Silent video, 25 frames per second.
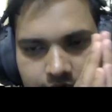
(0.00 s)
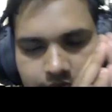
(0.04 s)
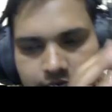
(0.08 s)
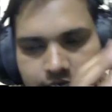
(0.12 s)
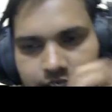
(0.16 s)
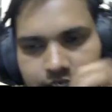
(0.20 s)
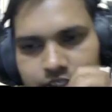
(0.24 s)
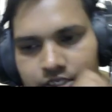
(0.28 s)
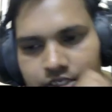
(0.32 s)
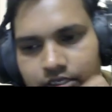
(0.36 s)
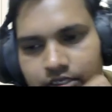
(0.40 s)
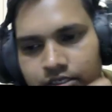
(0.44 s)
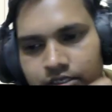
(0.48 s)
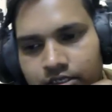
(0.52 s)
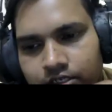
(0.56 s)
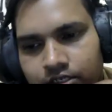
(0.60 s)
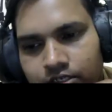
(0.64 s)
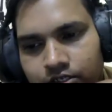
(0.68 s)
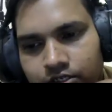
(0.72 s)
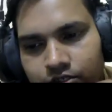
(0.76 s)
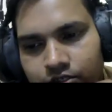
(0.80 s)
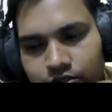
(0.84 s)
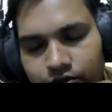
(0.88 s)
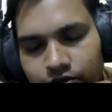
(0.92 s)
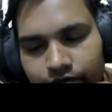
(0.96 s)
connection.
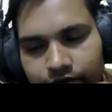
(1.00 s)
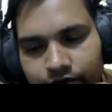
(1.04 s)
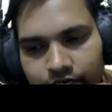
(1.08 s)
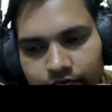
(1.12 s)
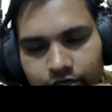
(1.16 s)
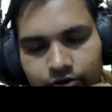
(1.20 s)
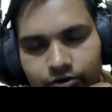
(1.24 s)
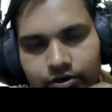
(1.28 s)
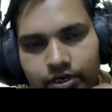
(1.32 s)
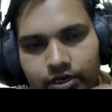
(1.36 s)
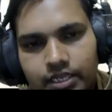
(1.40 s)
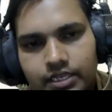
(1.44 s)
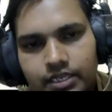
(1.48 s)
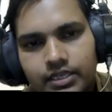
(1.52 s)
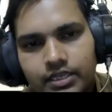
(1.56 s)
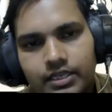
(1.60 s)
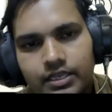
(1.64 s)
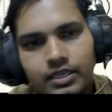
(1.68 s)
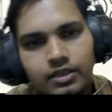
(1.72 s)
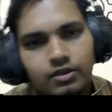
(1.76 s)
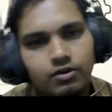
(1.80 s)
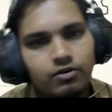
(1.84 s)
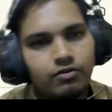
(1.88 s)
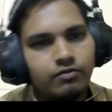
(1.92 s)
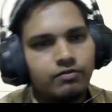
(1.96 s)
So, we need to take
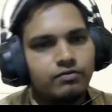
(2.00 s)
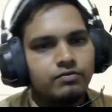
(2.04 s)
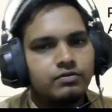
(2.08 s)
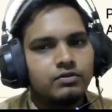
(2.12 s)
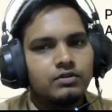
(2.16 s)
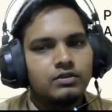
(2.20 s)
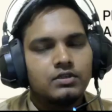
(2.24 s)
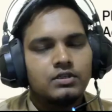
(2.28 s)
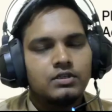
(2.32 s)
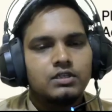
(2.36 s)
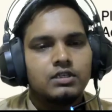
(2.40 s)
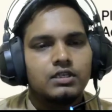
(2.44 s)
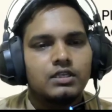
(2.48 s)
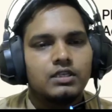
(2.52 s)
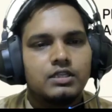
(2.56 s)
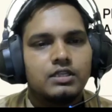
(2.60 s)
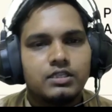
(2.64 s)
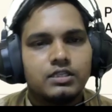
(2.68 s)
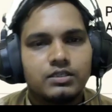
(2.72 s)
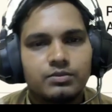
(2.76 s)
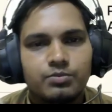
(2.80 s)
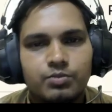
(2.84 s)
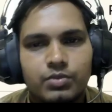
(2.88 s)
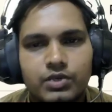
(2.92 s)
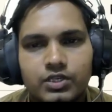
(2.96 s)
care of in
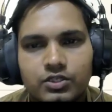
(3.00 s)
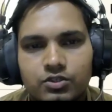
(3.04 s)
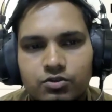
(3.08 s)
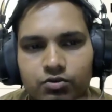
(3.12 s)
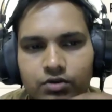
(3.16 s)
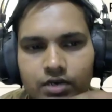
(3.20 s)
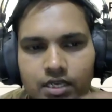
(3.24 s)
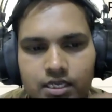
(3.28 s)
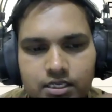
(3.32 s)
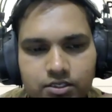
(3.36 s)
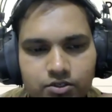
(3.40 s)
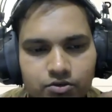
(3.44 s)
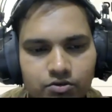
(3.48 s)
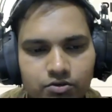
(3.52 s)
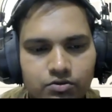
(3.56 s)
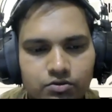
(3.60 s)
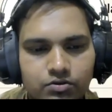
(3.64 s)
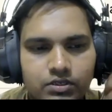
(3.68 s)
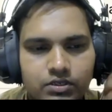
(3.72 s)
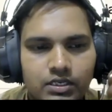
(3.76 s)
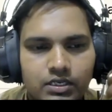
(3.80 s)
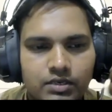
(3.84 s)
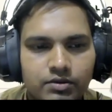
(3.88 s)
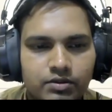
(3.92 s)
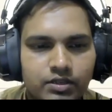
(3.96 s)
this persona. So,
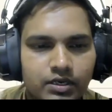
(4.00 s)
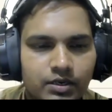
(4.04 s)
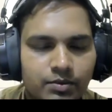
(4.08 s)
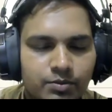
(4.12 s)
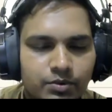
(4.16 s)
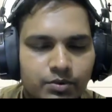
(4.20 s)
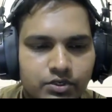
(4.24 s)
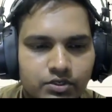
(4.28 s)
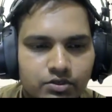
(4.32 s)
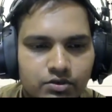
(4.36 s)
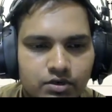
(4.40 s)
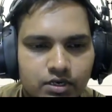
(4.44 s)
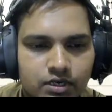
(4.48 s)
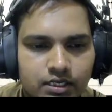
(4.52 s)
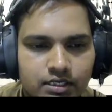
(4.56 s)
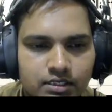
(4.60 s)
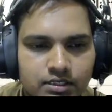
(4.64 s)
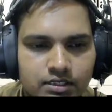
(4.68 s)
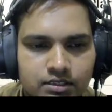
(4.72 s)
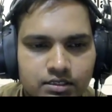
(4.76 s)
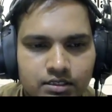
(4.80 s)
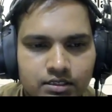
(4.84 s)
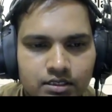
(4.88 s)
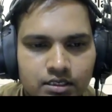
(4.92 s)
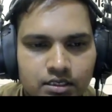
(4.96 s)
the three
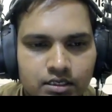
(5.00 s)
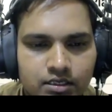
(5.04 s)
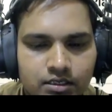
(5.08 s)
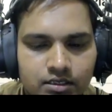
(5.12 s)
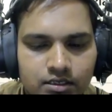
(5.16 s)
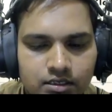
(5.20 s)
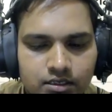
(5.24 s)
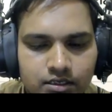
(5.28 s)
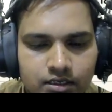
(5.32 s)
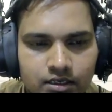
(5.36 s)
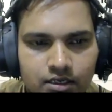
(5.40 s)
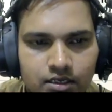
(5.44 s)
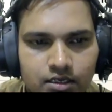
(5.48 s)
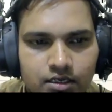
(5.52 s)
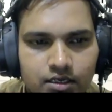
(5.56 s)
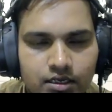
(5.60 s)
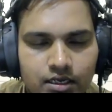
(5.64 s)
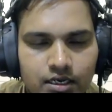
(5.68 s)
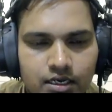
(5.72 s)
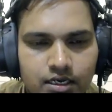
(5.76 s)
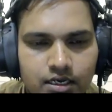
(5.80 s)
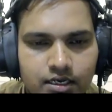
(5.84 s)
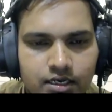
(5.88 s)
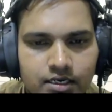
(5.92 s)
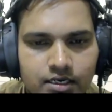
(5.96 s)
personas,
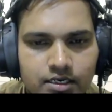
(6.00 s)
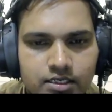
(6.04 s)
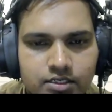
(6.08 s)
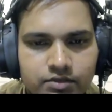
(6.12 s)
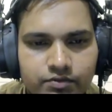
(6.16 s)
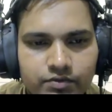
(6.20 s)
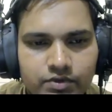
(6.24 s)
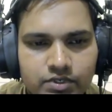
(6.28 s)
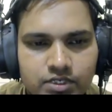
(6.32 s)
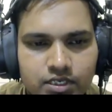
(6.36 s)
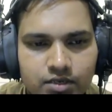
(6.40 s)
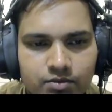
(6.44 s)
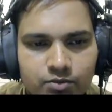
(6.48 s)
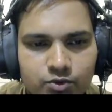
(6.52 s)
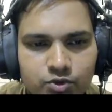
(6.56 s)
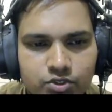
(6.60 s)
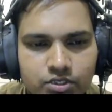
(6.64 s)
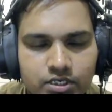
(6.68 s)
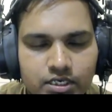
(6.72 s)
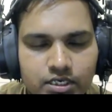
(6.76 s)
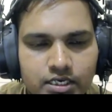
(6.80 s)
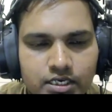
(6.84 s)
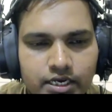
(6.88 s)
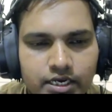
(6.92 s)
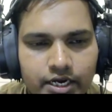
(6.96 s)
learners, which are
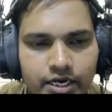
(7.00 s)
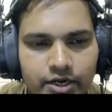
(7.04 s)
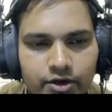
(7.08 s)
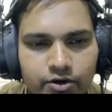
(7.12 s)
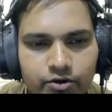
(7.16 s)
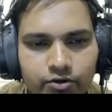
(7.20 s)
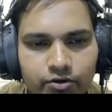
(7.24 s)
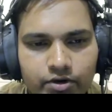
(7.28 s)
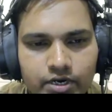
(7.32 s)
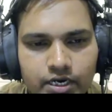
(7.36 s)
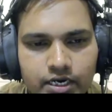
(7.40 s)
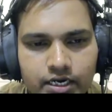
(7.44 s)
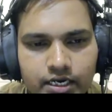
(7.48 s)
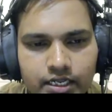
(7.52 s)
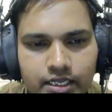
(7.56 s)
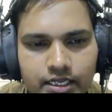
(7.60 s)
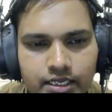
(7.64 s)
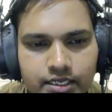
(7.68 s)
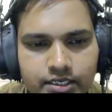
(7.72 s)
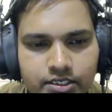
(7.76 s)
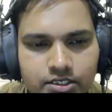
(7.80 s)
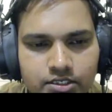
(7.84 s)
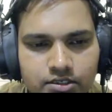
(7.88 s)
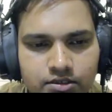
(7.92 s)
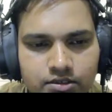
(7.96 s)
mostly 10 to 30
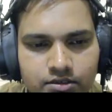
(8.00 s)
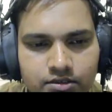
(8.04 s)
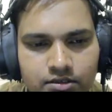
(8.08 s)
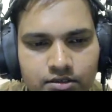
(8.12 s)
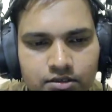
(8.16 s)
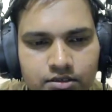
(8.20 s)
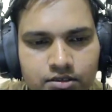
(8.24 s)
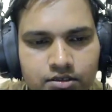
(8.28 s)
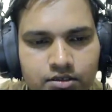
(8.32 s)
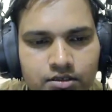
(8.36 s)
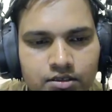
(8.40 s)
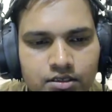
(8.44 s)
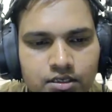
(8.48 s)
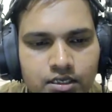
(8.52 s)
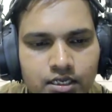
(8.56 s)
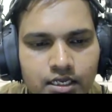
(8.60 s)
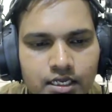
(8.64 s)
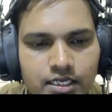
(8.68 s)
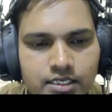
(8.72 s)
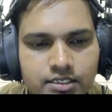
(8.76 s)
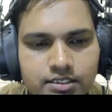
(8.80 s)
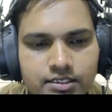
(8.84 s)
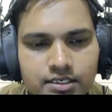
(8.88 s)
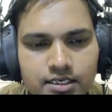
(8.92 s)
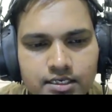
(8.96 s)
age,
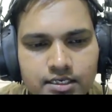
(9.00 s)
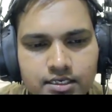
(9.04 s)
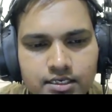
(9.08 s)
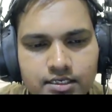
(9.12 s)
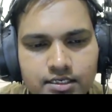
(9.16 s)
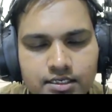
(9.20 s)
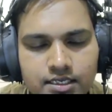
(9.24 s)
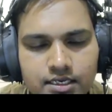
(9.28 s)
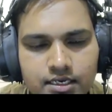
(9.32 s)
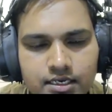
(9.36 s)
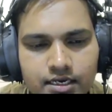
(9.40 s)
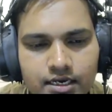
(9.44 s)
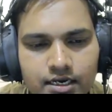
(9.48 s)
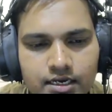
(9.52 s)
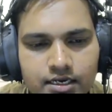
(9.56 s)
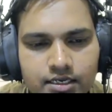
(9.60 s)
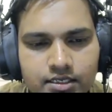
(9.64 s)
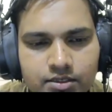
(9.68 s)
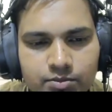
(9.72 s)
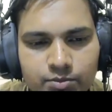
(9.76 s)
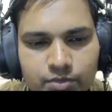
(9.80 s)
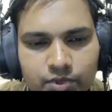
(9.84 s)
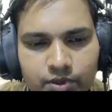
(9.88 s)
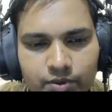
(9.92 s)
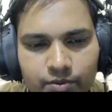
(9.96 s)
instructors and
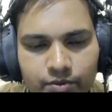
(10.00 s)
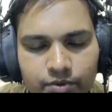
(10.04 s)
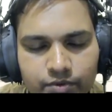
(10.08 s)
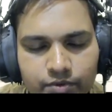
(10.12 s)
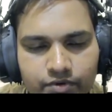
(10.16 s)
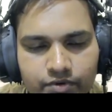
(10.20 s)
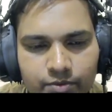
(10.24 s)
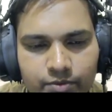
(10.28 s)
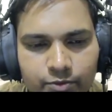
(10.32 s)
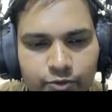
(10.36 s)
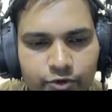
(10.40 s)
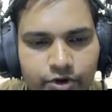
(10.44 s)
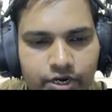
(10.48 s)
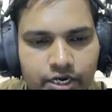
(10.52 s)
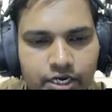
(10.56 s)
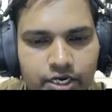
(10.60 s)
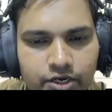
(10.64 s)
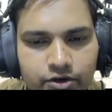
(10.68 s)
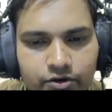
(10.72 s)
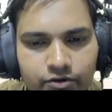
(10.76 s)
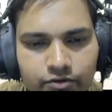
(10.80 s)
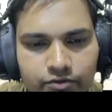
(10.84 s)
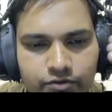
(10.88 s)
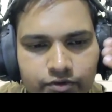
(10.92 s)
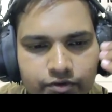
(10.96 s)
creators maybe from 20
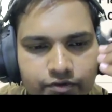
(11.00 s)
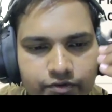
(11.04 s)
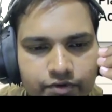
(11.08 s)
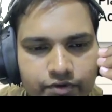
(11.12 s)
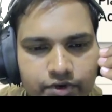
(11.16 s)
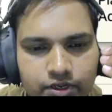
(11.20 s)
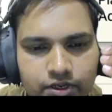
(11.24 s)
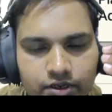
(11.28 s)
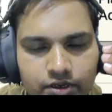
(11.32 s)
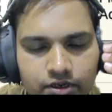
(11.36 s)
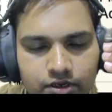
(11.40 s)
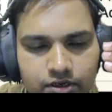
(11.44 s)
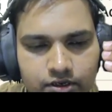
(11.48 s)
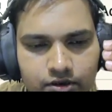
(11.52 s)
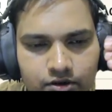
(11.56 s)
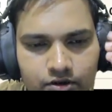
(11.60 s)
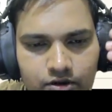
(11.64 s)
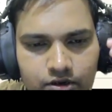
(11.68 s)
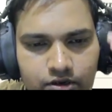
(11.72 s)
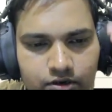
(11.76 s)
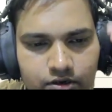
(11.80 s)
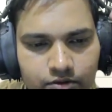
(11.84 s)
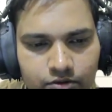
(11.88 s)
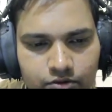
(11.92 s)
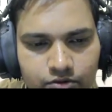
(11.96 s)
to 50
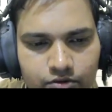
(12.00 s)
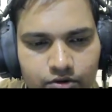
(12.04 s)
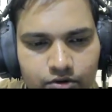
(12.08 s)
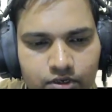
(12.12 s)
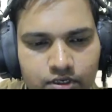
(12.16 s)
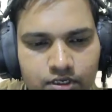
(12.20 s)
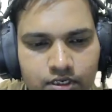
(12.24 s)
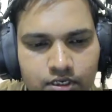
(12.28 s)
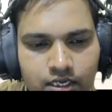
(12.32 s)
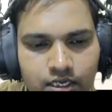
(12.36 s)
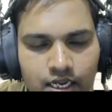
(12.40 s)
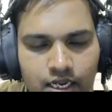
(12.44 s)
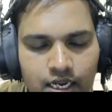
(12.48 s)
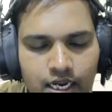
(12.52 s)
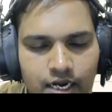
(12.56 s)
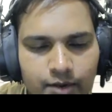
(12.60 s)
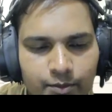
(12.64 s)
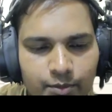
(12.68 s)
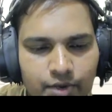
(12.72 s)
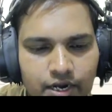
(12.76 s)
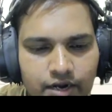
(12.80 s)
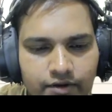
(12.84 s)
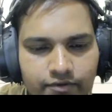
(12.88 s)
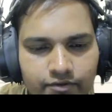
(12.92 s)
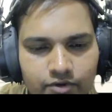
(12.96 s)
on go on, and
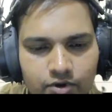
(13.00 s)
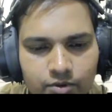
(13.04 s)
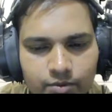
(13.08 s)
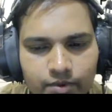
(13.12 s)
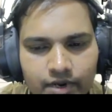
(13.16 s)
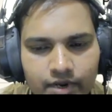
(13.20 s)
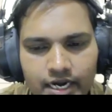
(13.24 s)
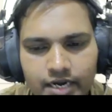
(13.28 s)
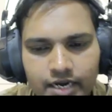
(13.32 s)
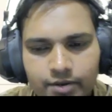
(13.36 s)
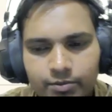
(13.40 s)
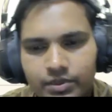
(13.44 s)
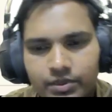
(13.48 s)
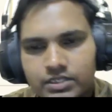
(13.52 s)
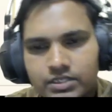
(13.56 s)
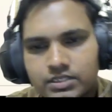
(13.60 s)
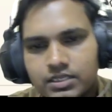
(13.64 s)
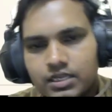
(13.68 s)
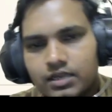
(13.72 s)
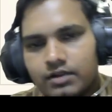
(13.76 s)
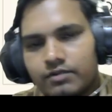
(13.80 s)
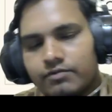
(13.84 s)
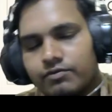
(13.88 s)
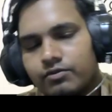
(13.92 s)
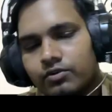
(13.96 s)
platform admins
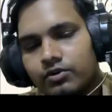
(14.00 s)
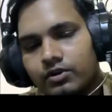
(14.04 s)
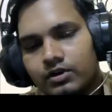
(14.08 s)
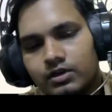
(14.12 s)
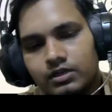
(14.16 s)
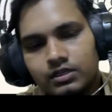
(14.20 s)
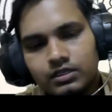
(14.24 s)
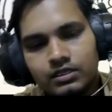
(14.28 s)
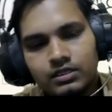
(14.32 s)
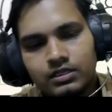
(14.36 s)
are for